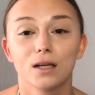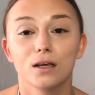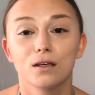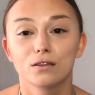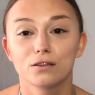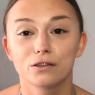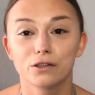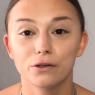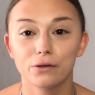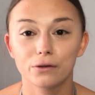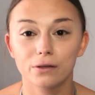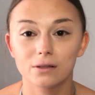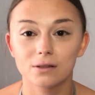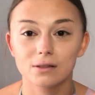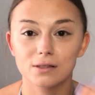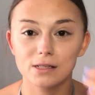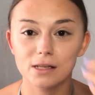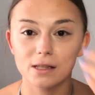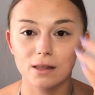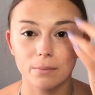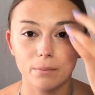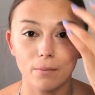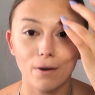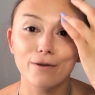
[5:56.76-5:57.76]
So you can
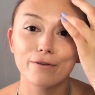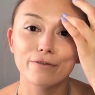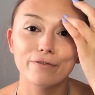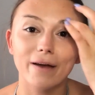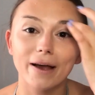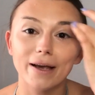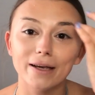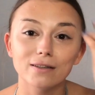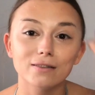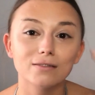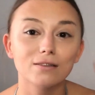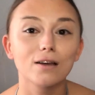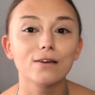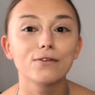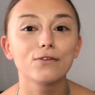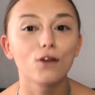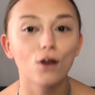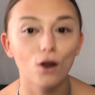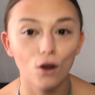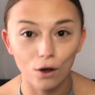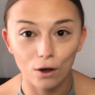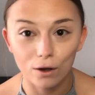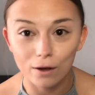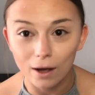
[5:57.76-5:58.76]
see that my face does
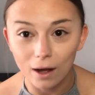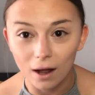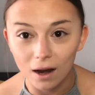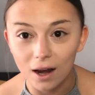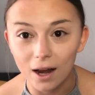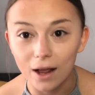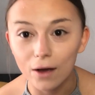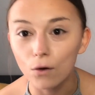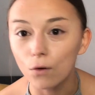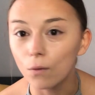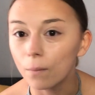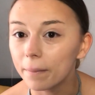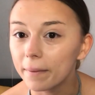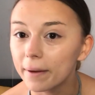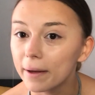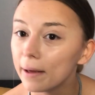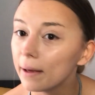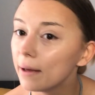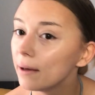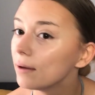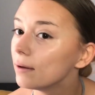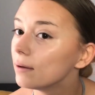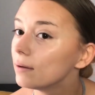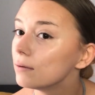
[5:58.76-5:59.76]
look a little
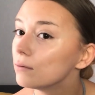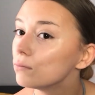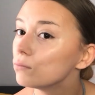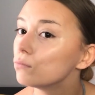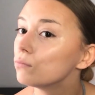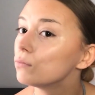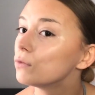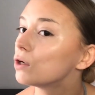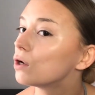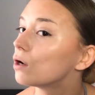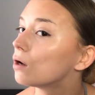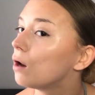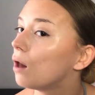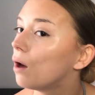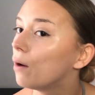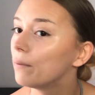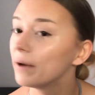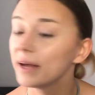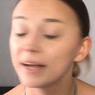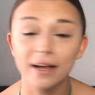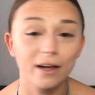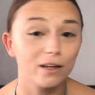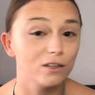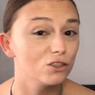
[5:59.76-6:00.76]
bit
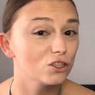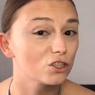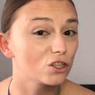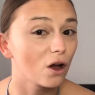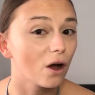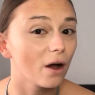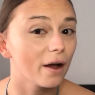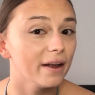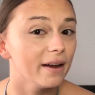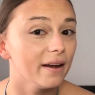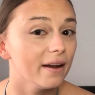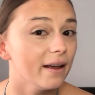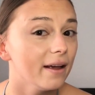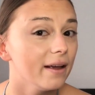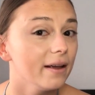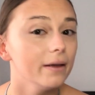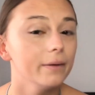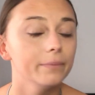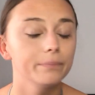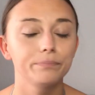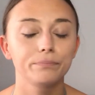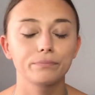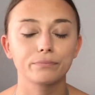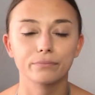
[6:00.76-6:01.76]
glowy and shiny,
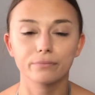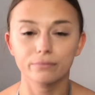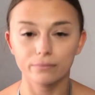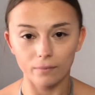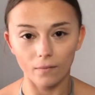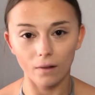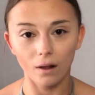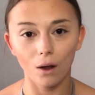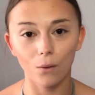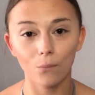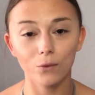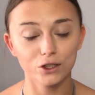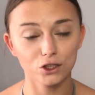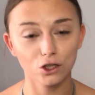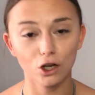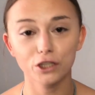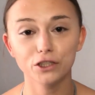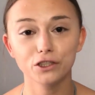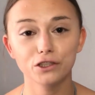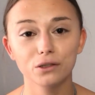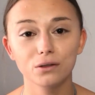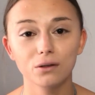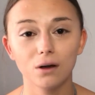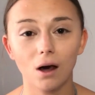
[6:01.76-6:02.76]
which I
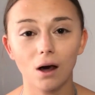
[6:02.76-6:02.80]
do